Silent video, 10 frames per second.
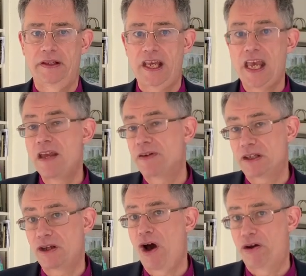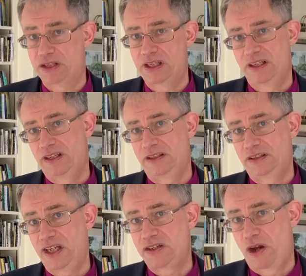Even God
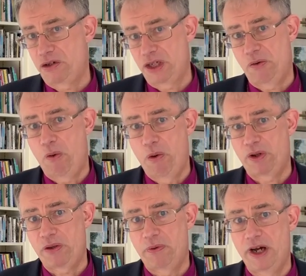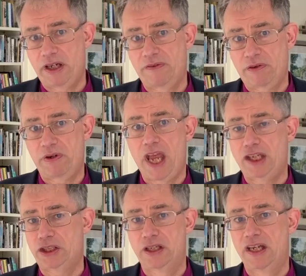does not do all of the work of
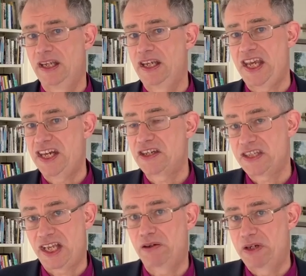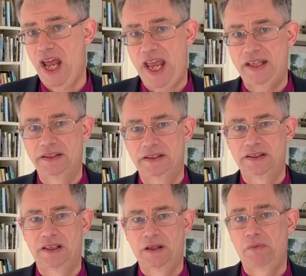creation in a single day.
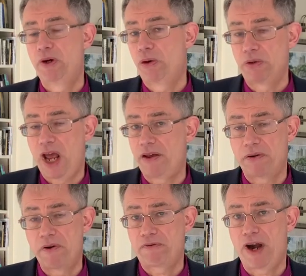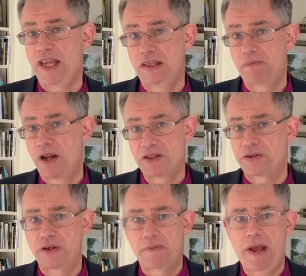We all know the refrain that runs
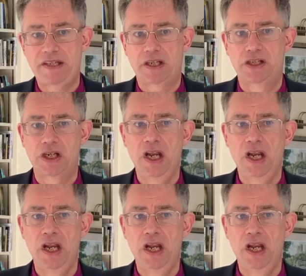through the passage.